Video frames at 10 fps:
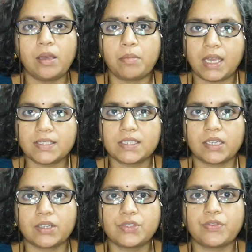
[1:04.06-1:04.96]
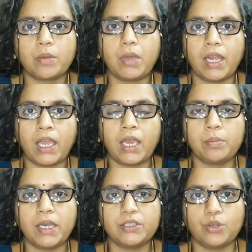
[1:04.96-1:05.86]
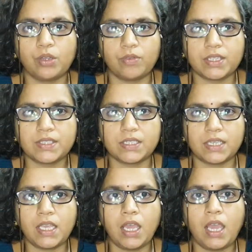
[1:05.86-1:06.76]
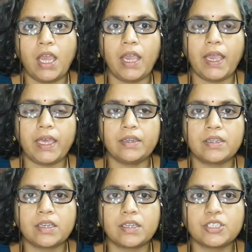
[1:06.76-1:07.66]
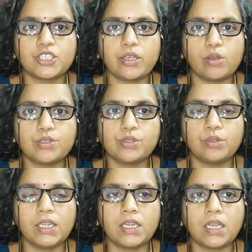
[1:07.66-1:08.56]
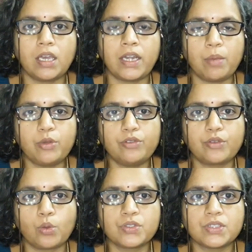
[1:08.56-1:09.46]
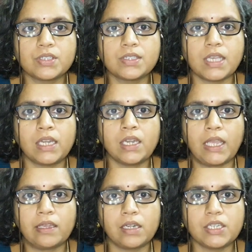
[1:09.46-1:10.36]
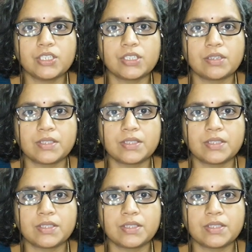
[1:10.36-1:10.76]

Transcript: her masters from Allahabad University and uh, she also did a number of courses in English,